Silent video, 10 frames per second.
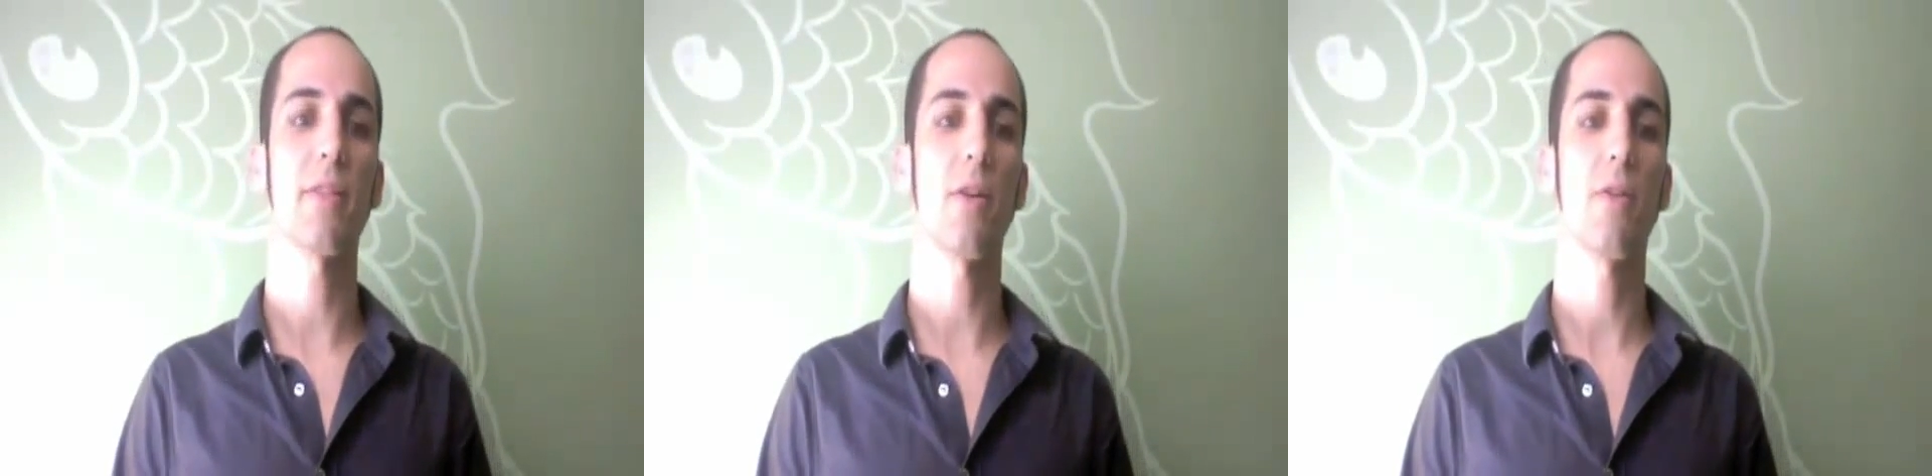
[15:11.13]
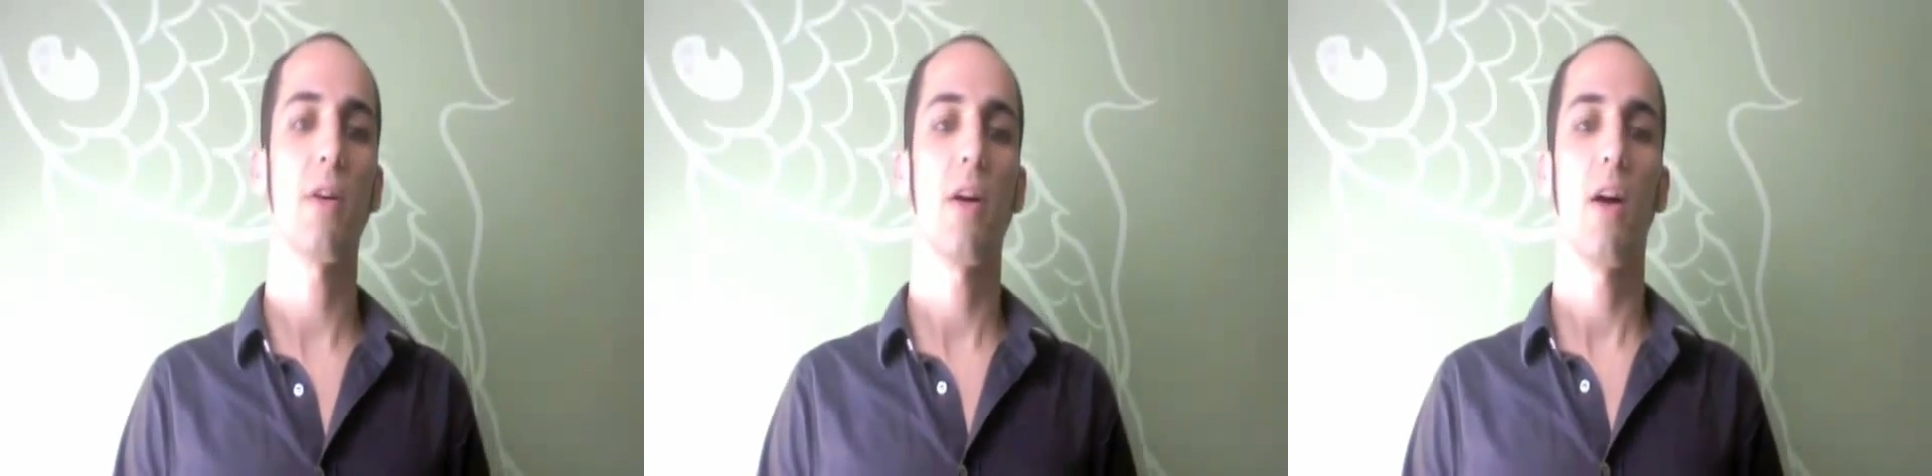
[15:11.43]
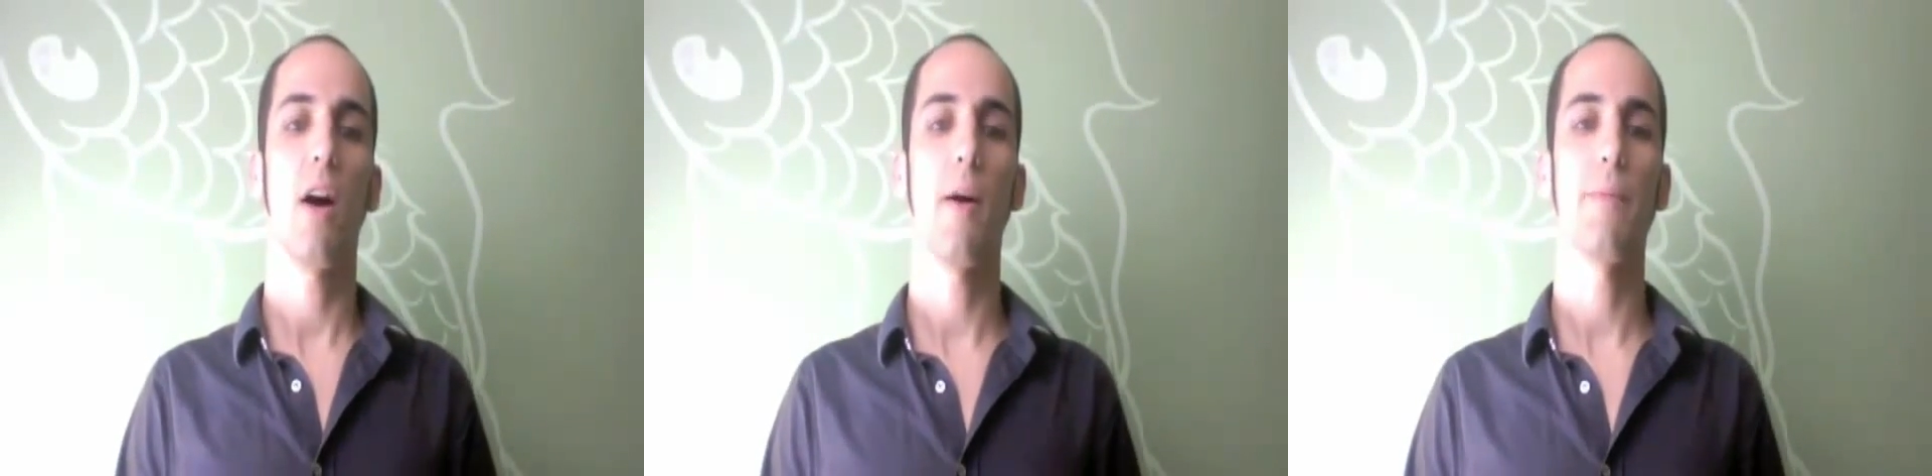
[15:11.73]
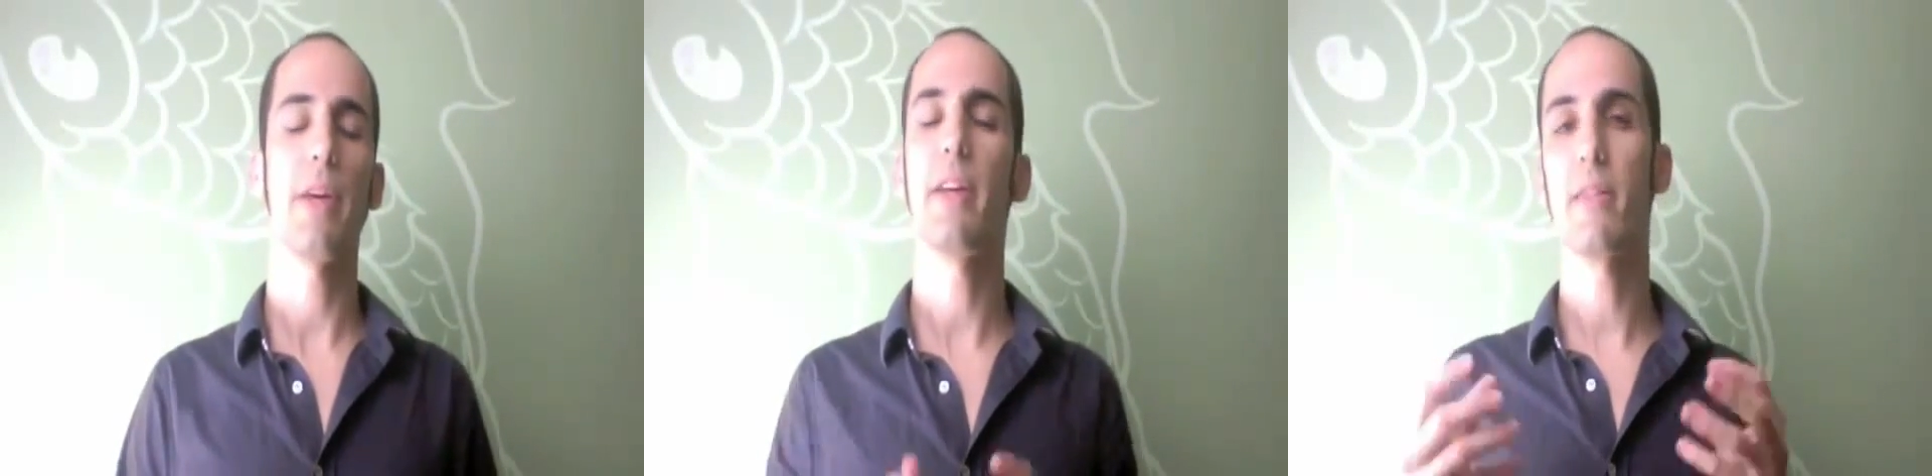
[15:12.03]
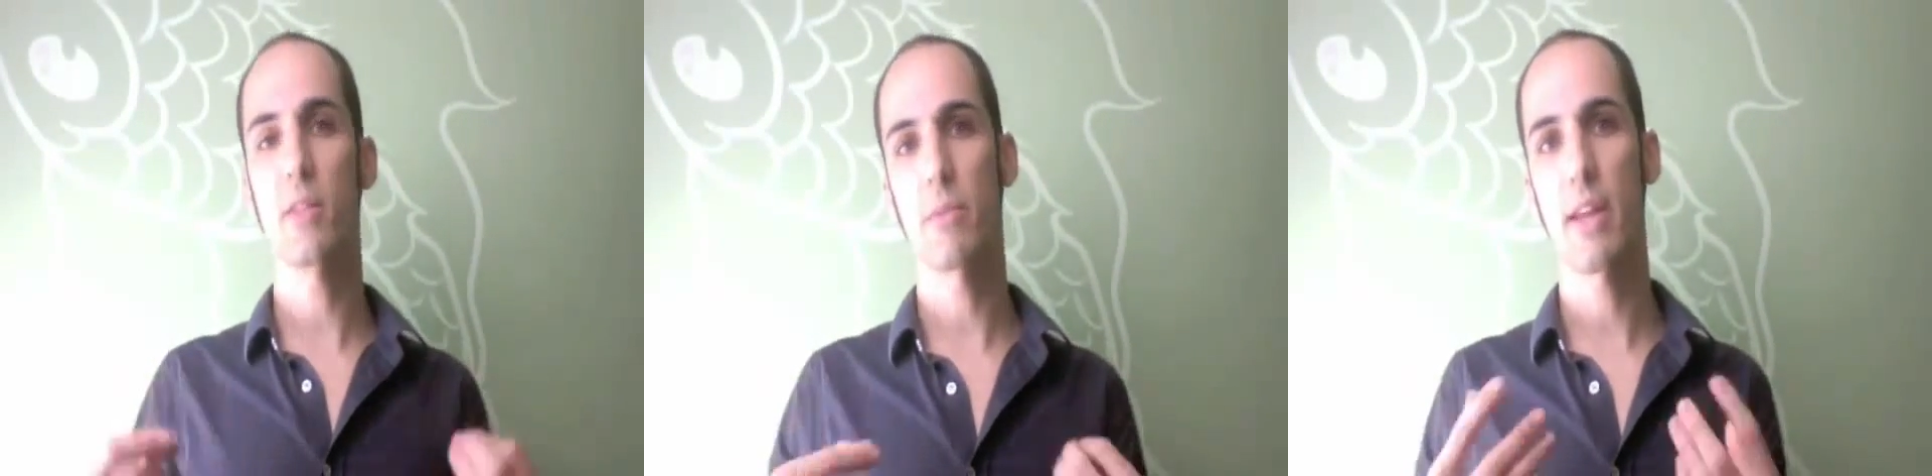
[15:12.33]
So it
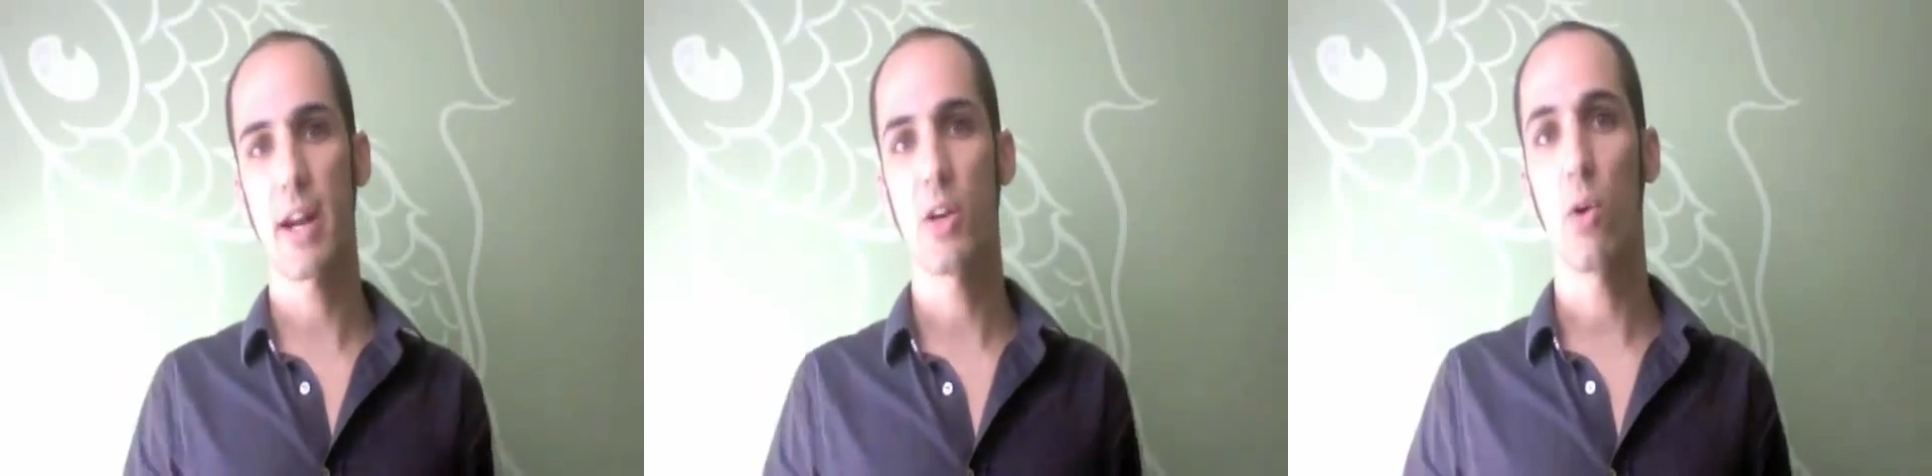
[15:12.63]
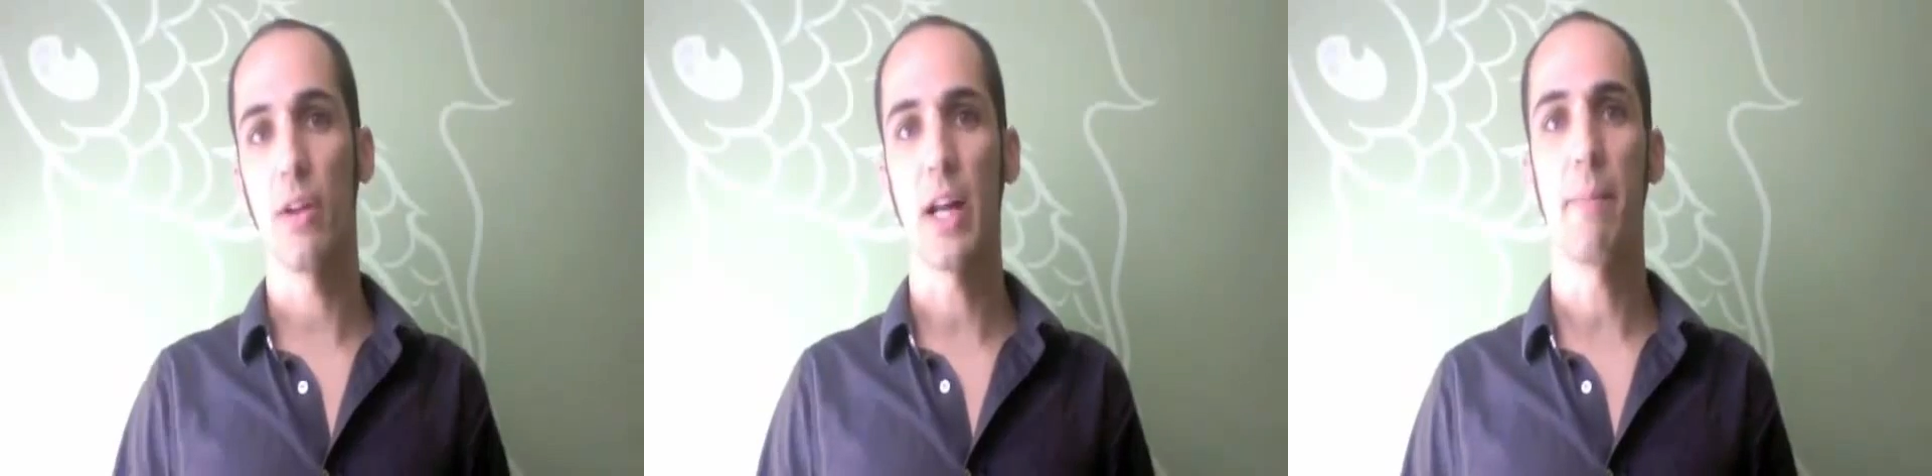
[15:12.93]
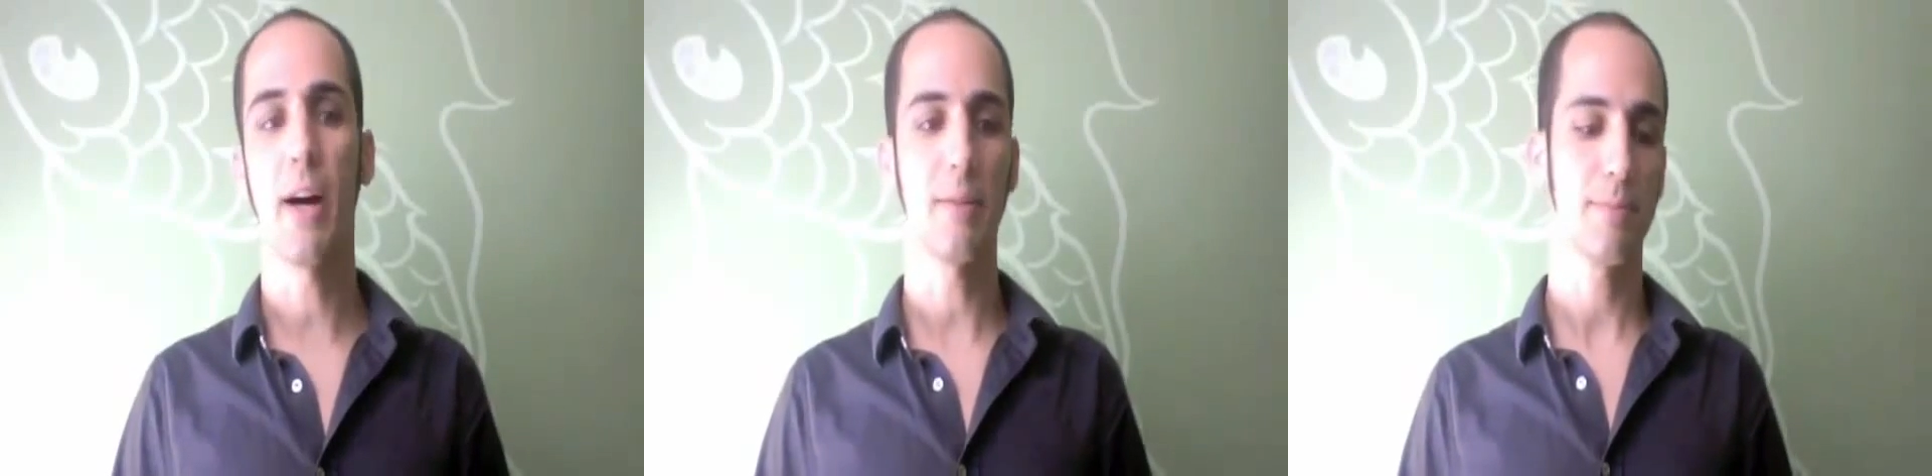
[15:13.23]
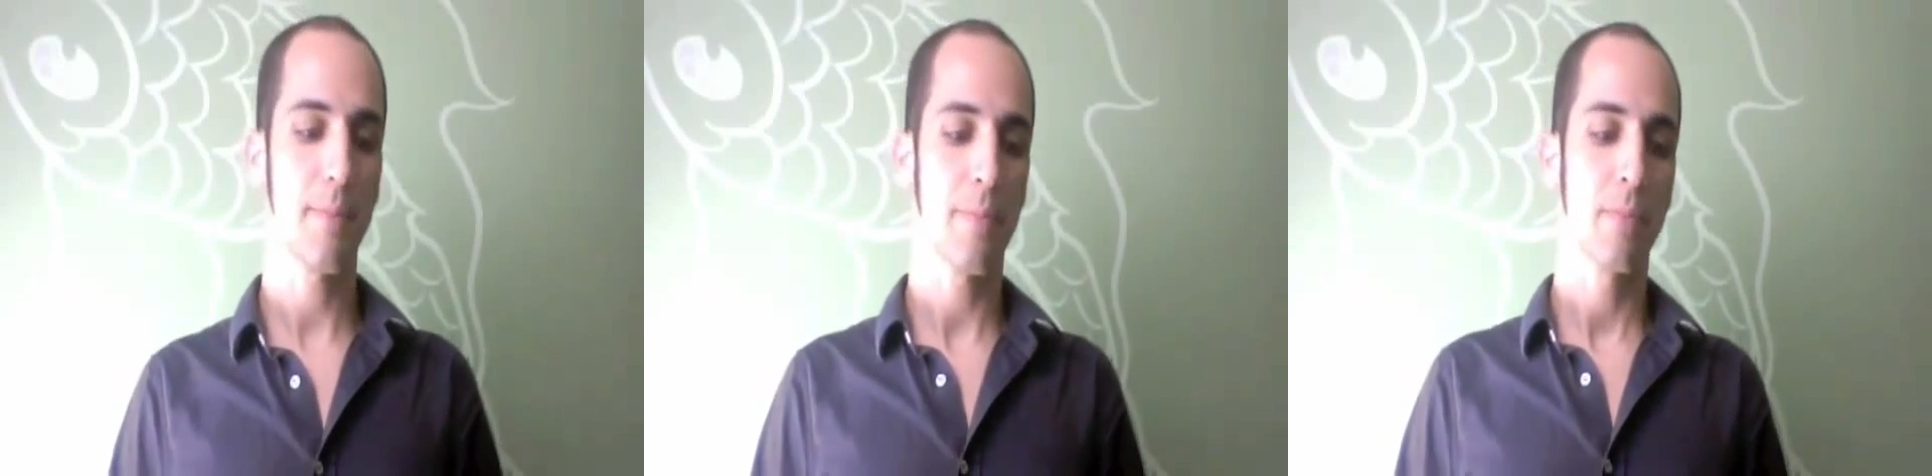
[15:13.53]
is something that I know a lot about.